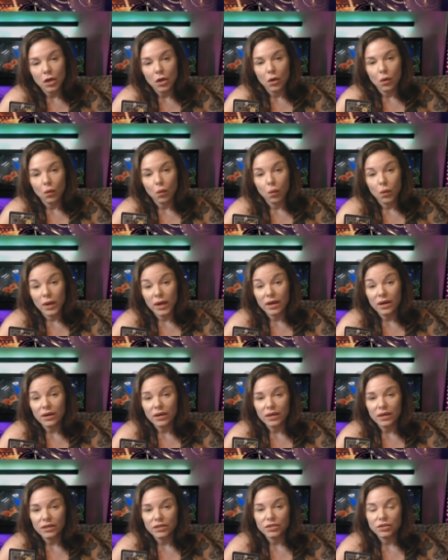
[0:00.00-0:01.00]
where
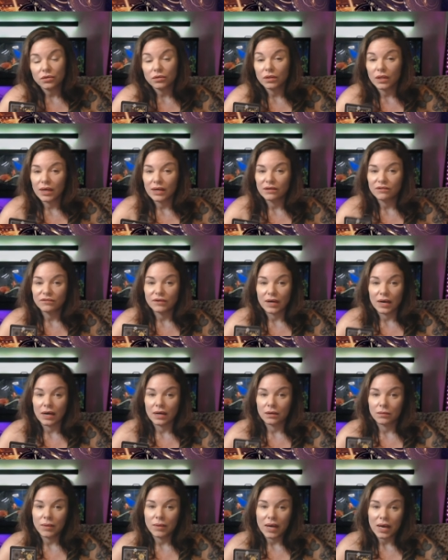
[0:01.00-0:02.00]
is your life
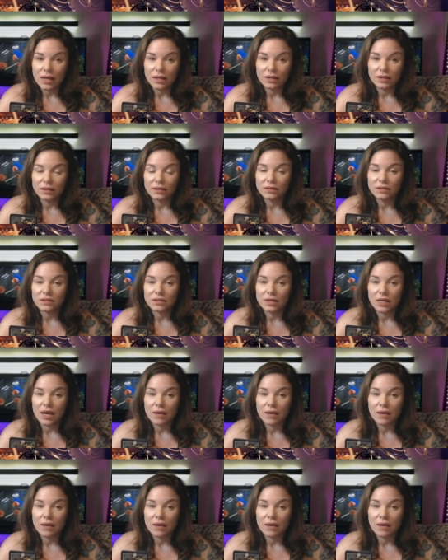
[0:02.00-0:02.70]
out of balance.